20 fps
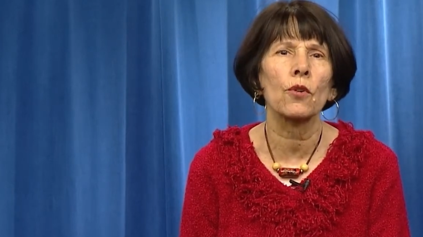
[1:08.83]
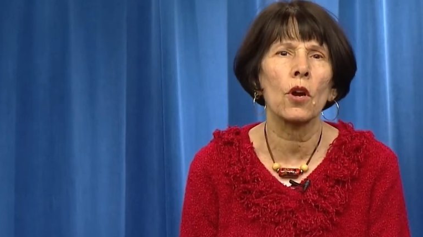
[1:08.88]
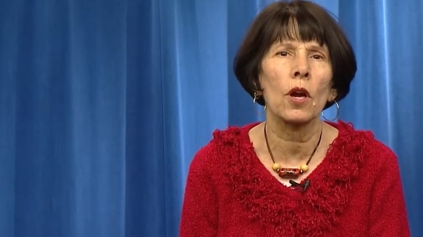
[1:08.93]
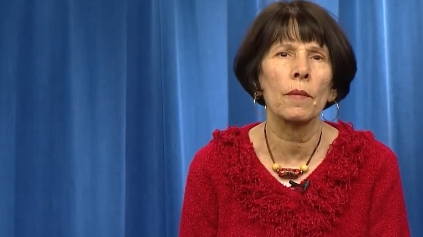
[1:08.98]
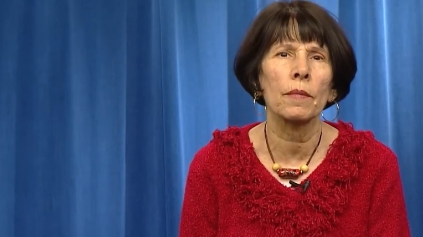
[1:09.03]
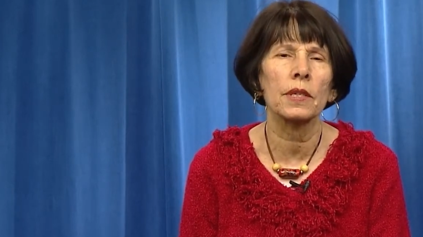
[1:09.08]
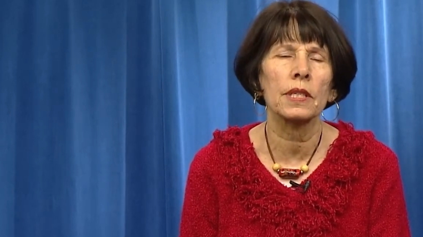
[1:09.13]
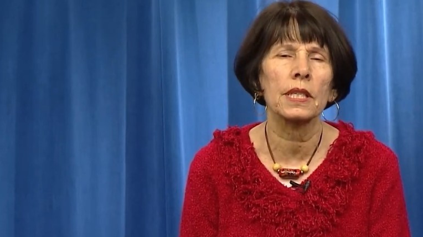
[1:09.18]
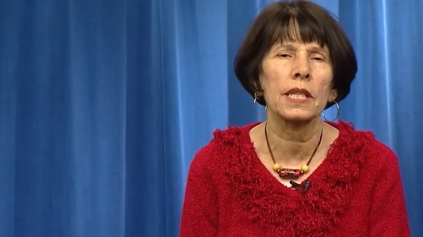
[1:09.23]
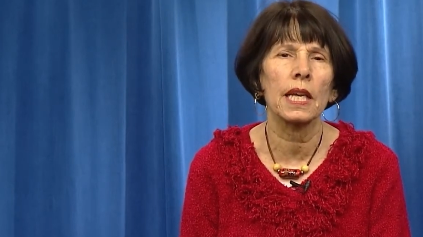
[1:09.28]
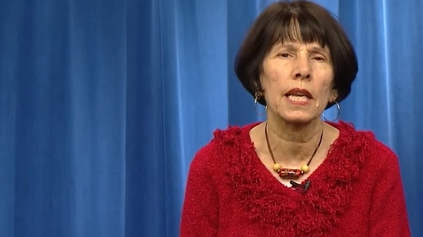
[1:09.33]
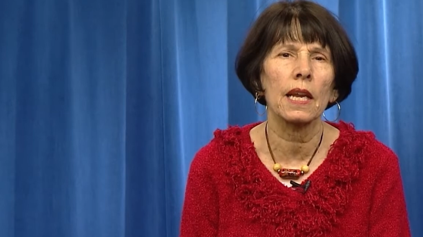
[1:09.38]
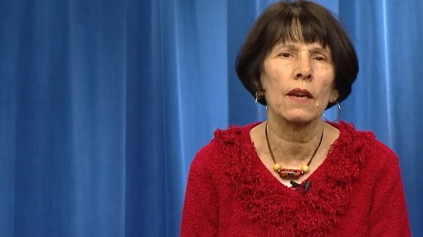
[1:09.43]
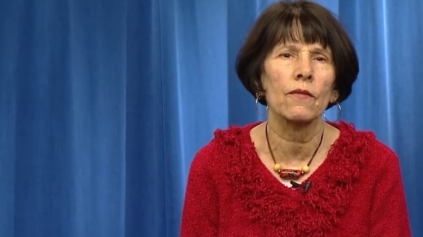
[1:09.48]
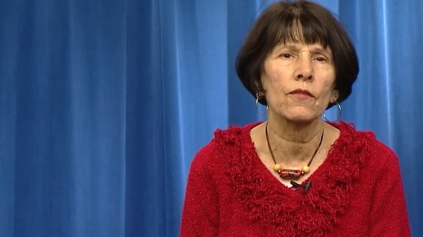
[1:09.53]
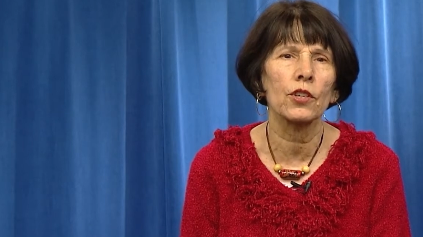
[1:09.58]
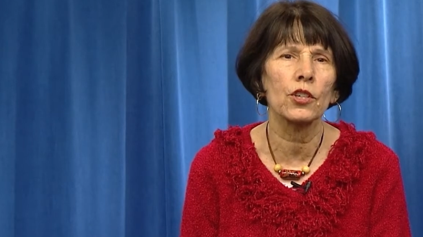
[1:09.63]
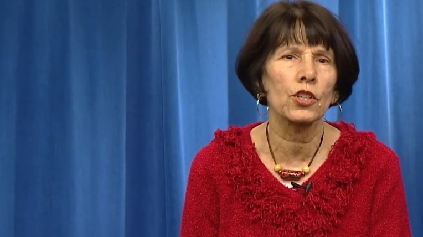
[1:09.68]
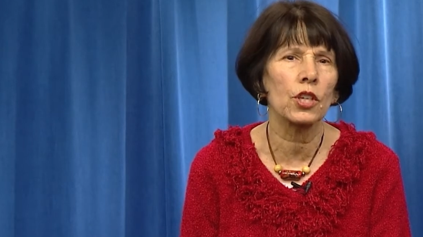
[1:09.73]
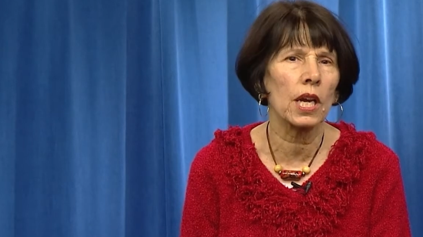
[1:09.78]
promise that
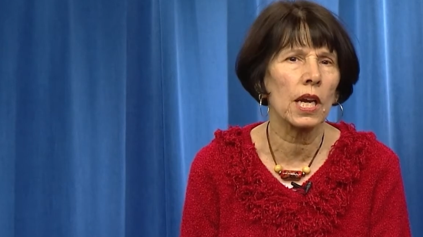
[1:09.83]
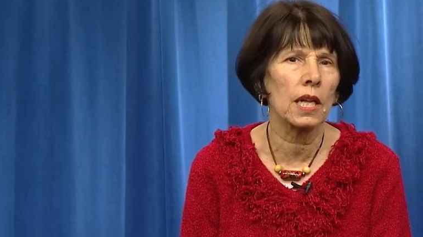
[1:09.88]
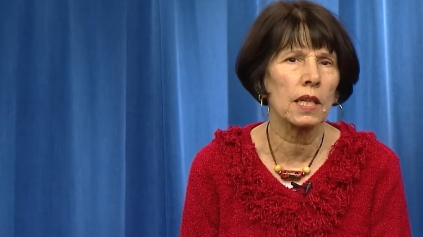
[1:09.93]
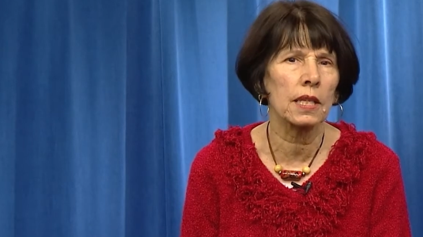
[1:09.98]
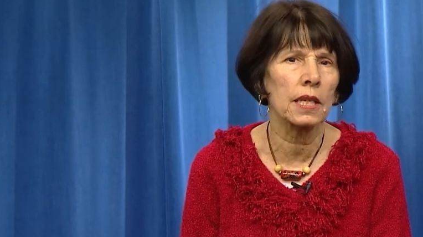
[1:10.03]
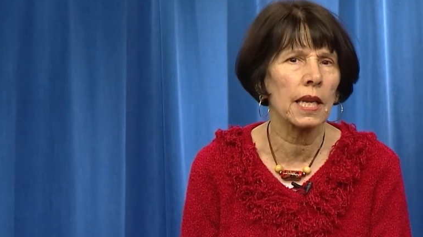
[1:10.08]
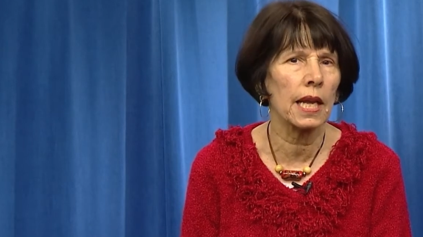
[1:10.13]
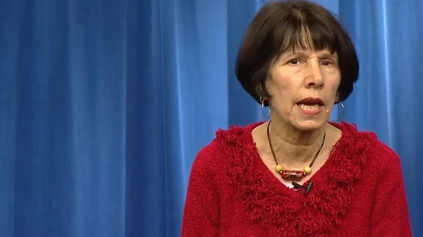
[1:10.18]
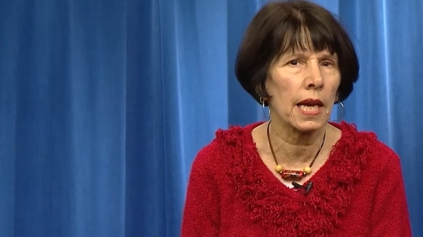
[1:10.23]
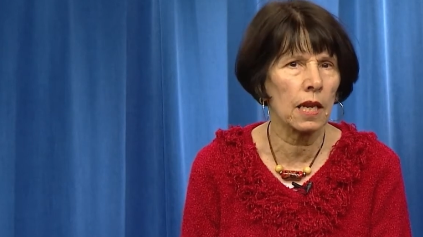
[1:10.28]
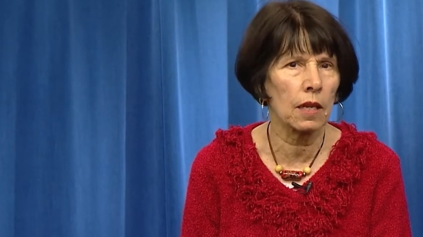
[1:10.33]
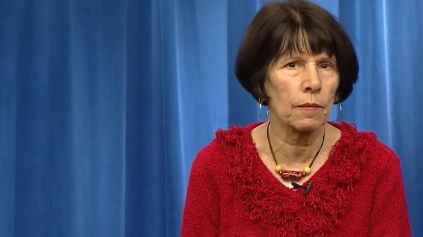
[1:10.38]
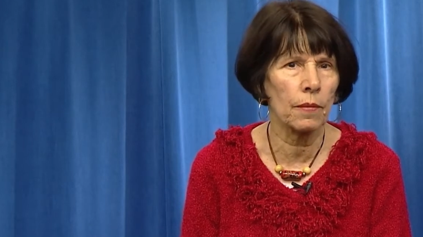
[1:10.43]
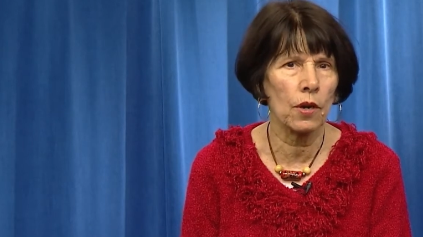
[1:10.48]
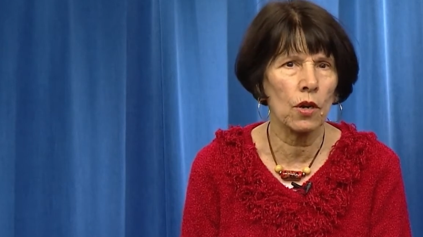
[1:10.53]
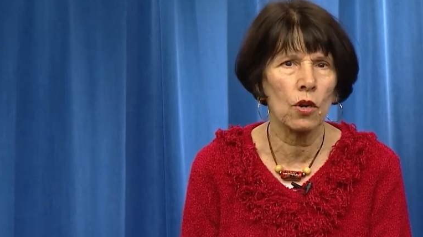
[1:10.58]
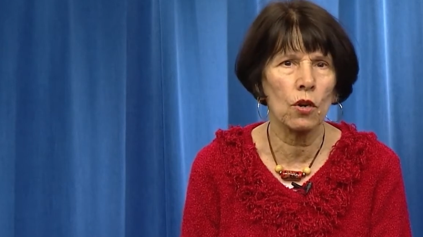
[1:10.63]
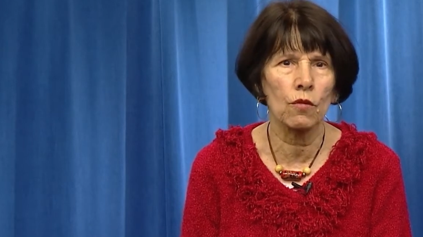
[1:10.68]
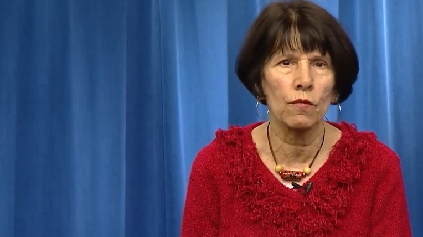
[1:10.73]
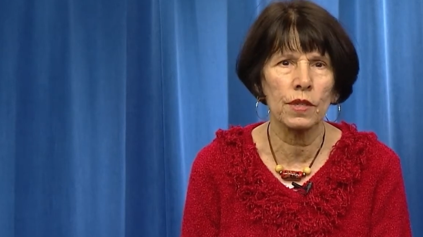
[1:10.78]
every child in
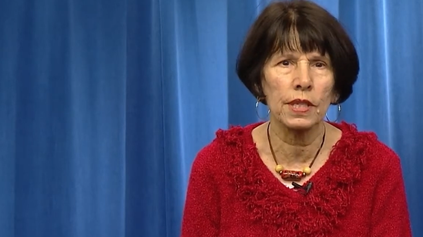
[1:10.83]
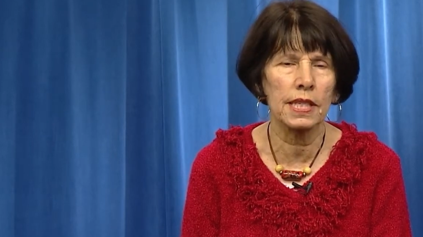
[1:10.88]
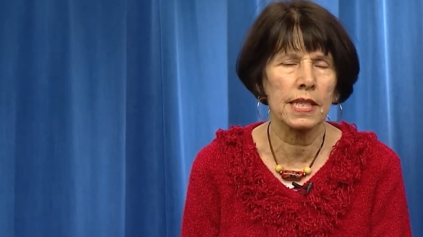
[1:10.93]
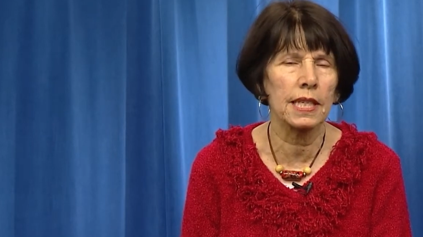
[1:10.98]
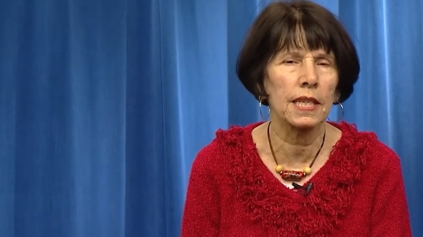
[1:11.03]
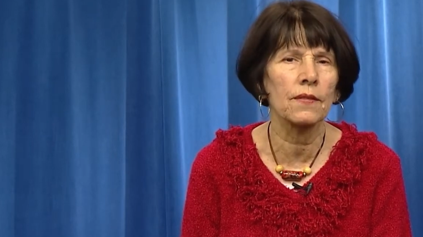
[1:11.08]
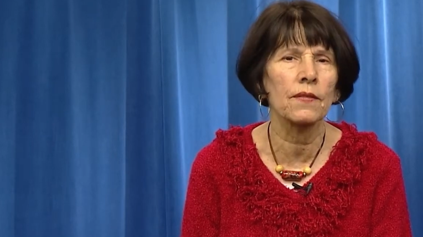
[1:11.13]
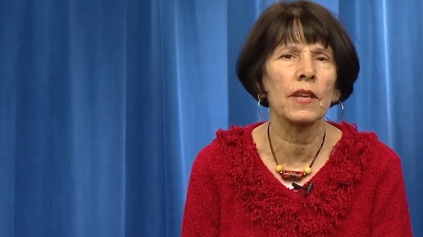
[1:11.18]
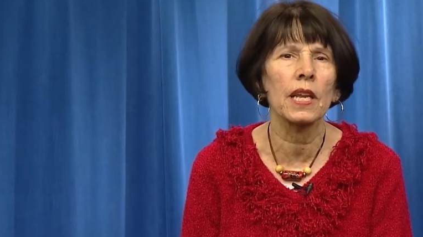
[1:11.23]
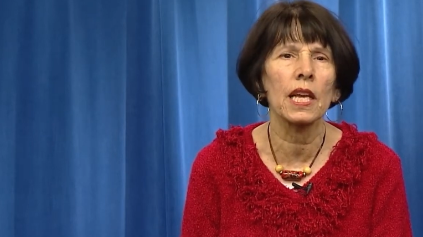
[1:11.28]
Attleboro receive